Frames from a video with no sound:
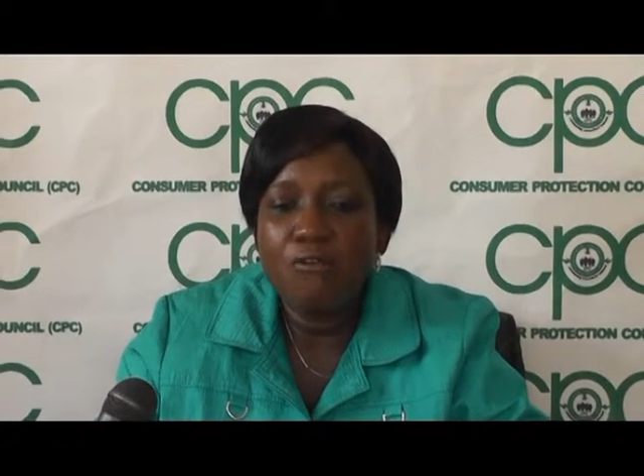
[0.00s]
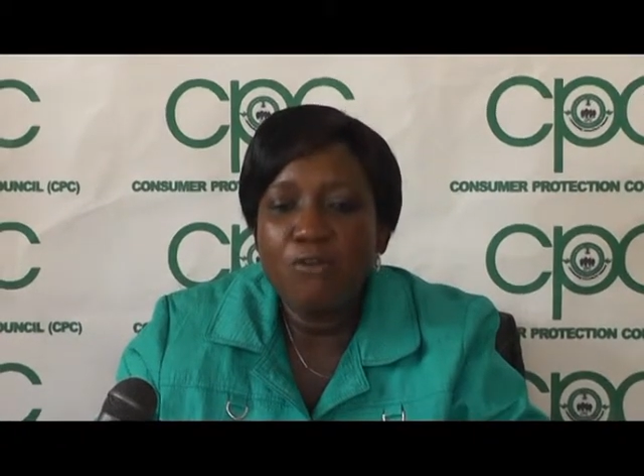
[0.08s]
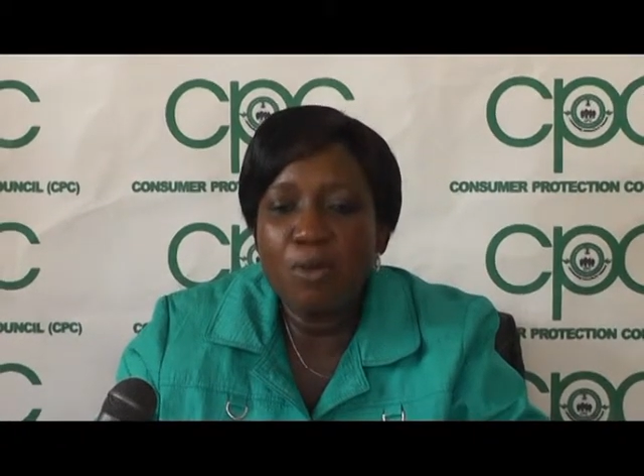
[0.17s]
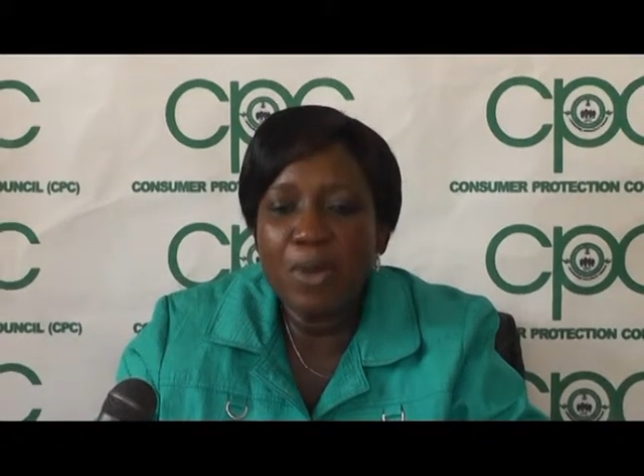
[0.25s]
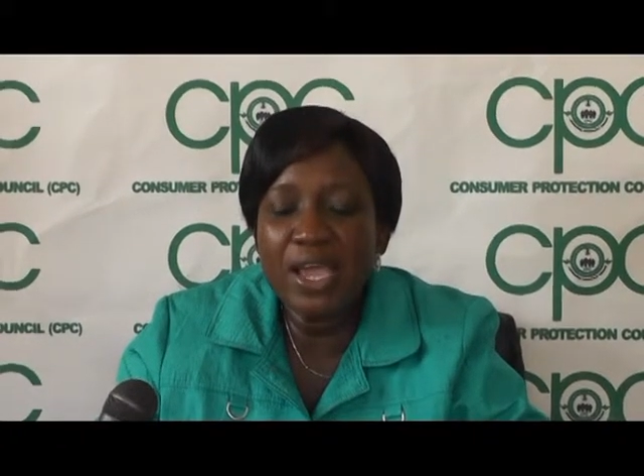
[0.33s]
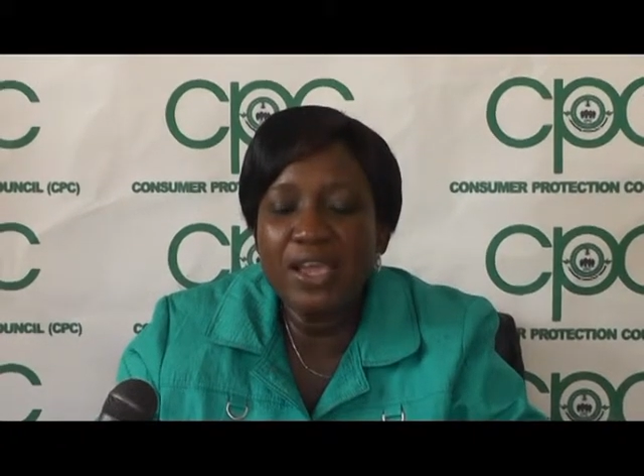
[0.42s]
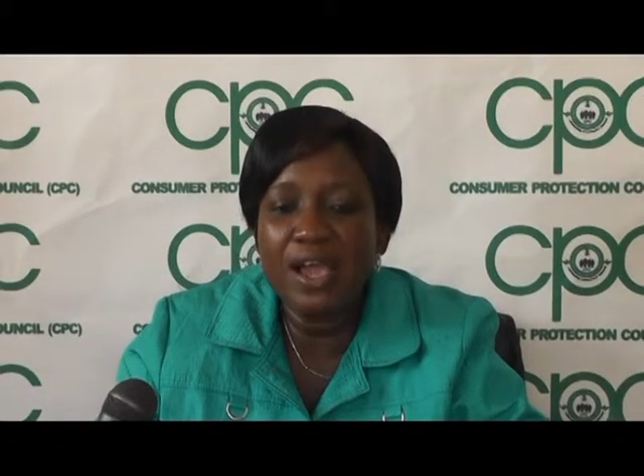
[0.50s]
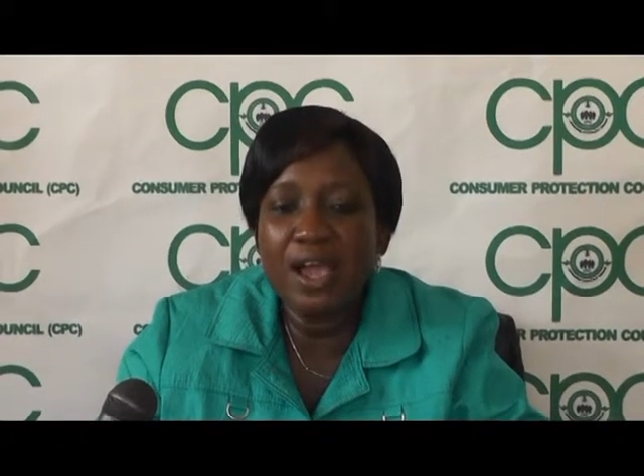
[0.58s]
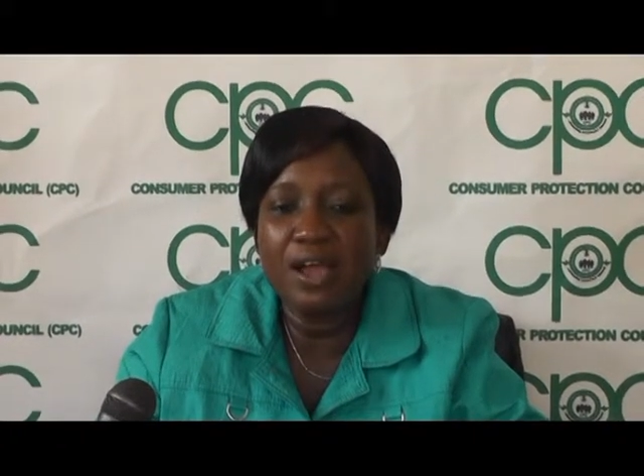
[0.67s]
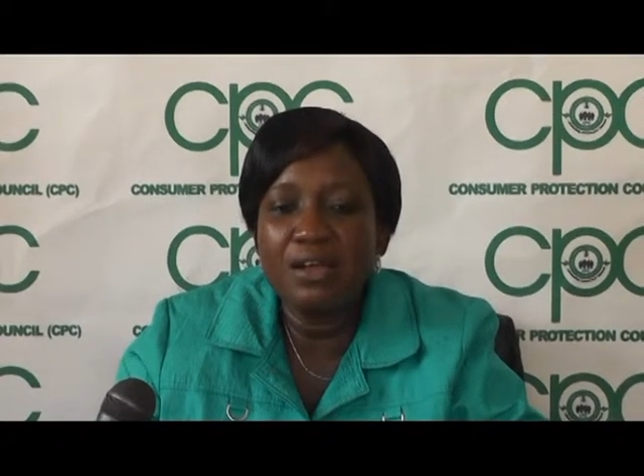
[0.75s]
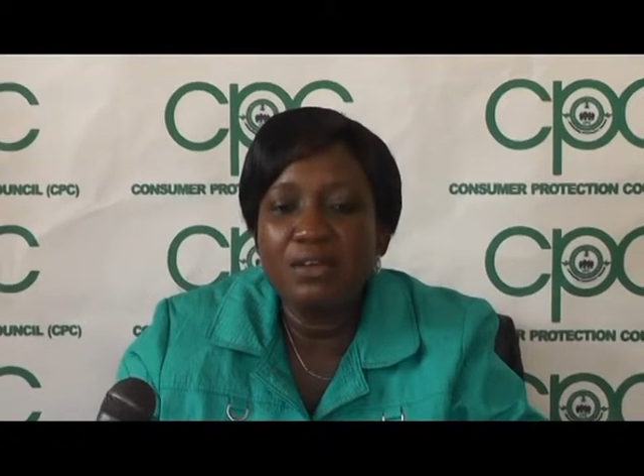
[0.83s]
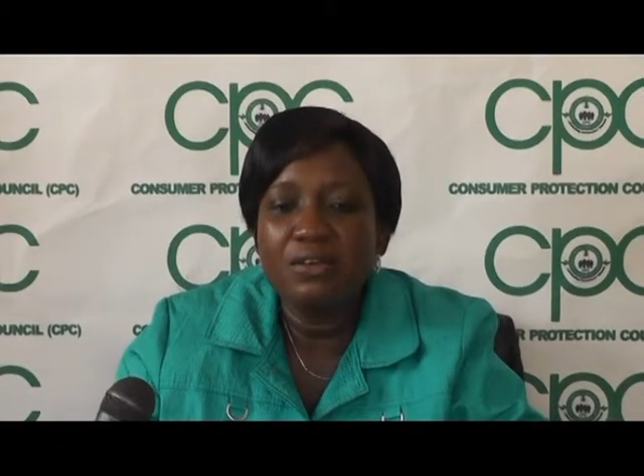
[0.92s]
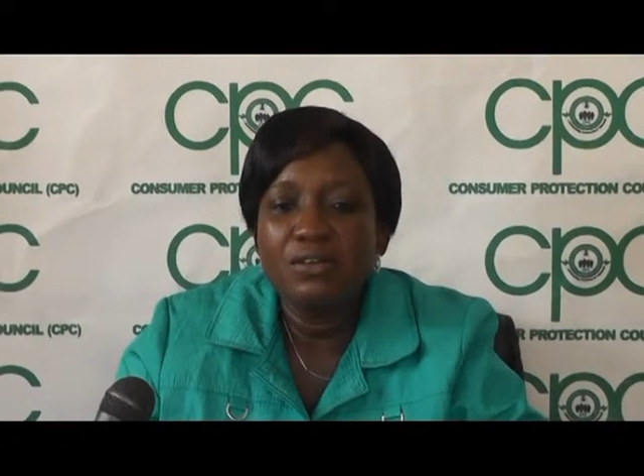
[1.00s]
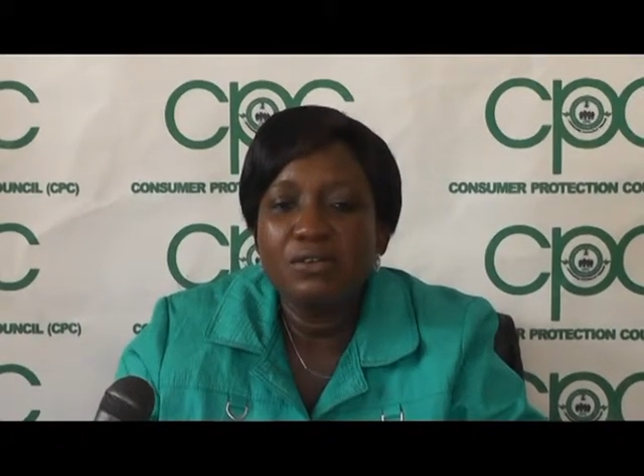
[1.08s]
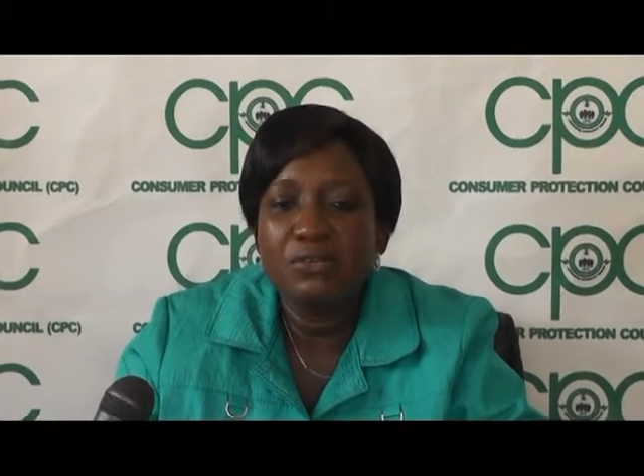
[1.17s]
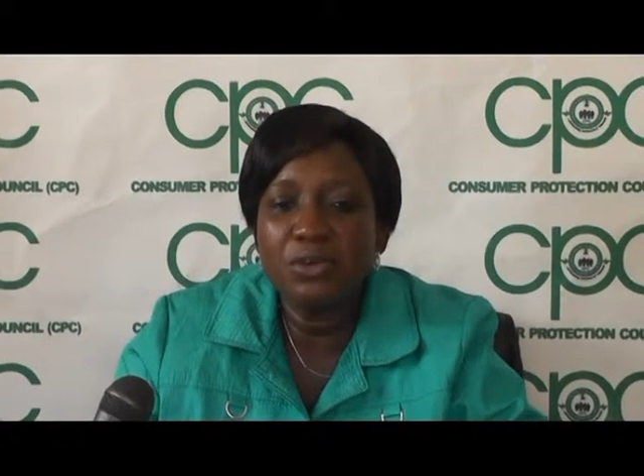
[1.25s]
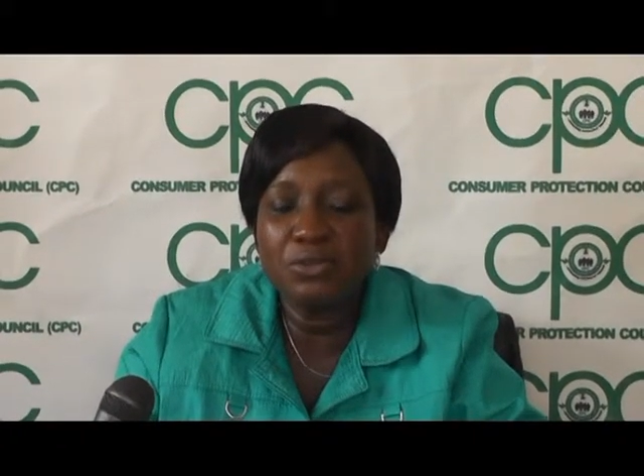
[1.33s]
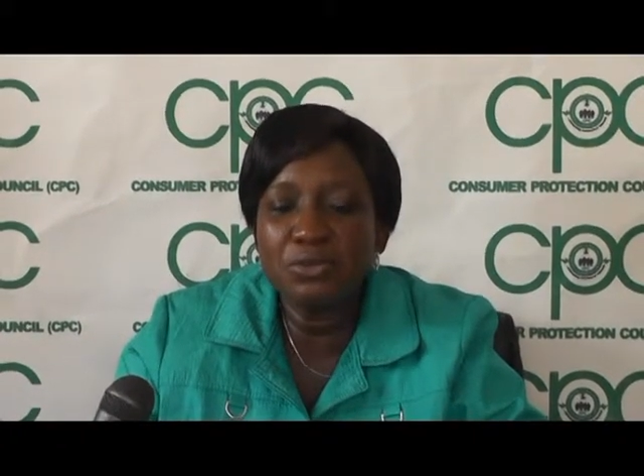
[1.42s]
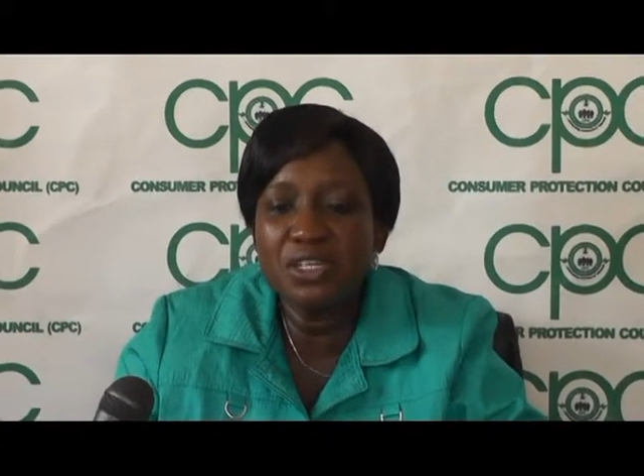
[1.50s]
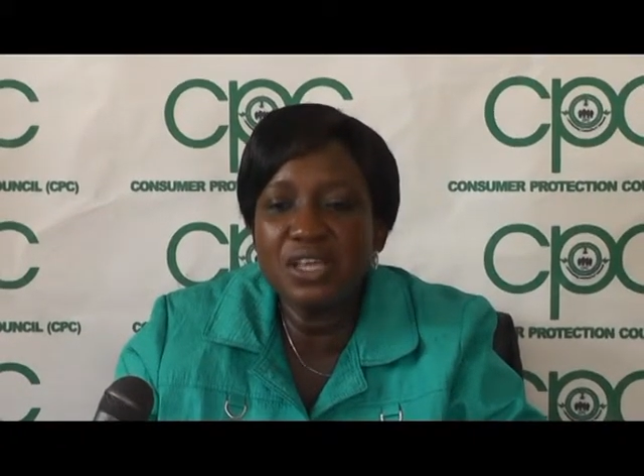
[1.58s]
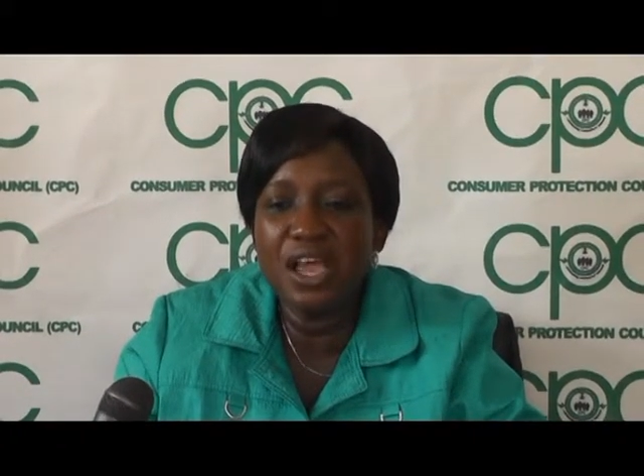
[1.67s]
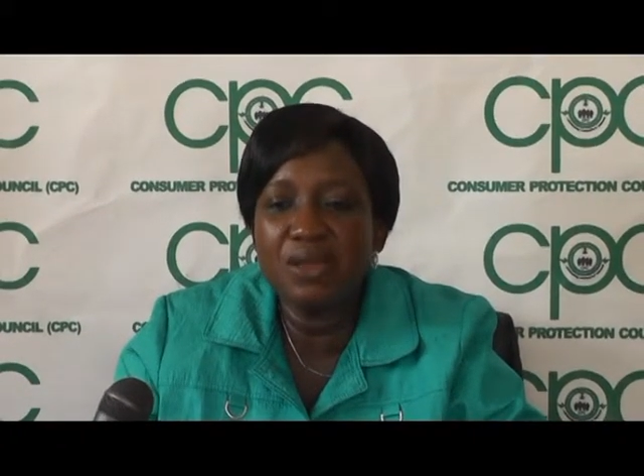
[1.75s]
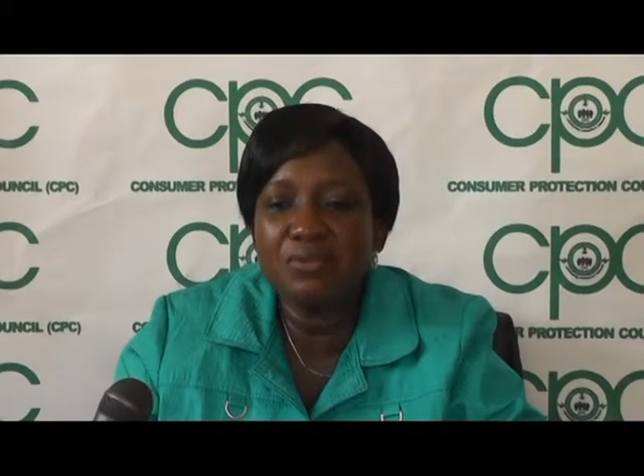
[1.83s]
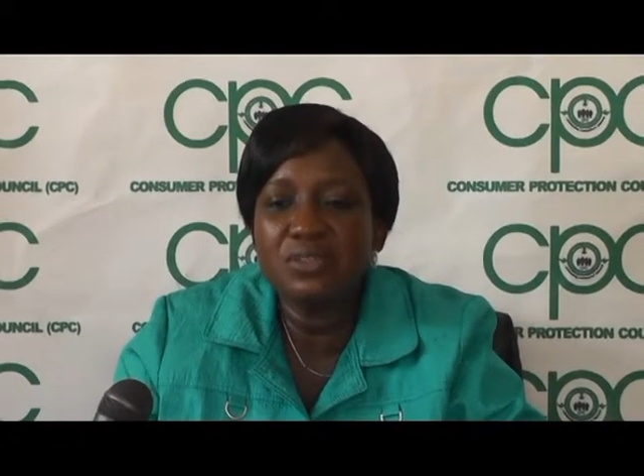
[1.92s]
for my car for 3
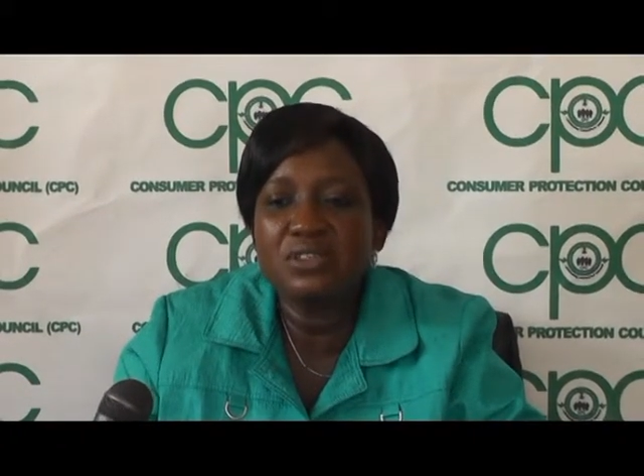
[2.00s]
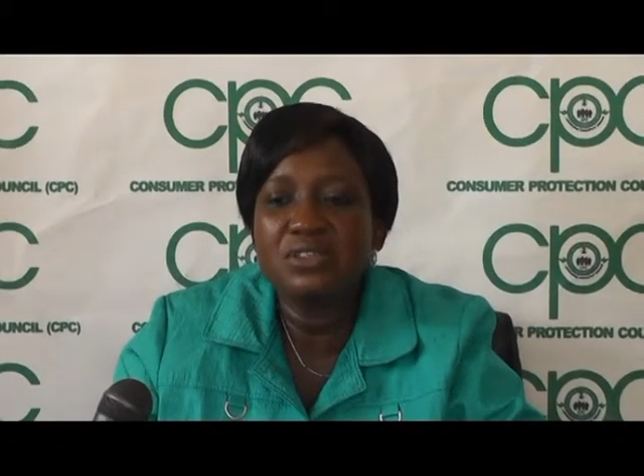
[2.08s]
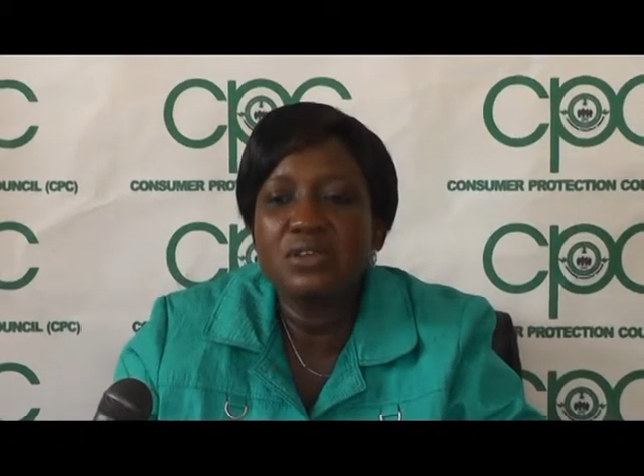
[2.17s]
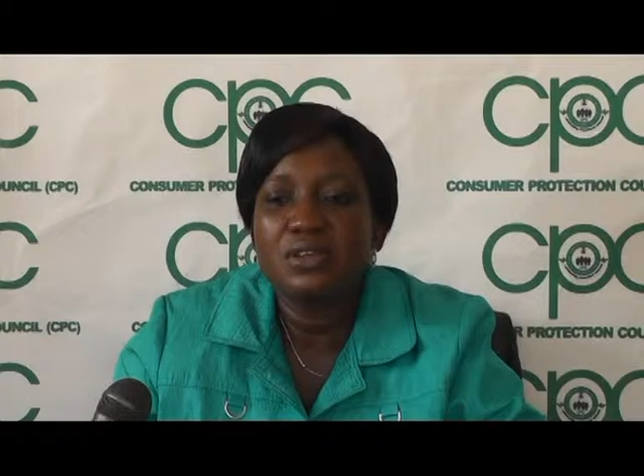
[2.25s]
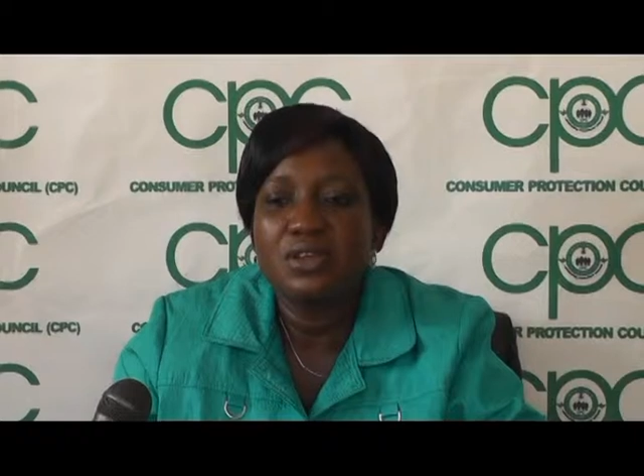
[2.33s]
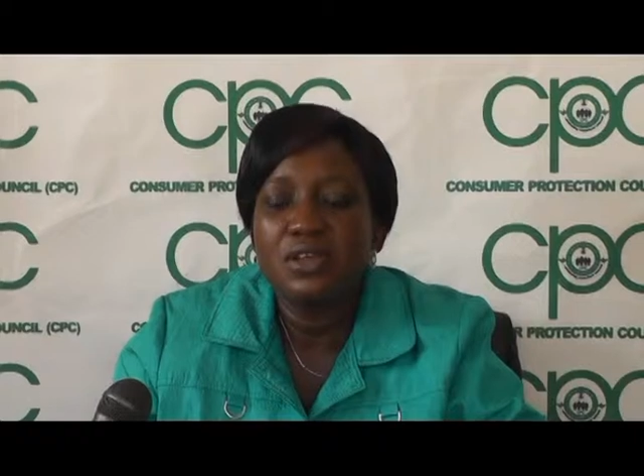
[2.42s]
times.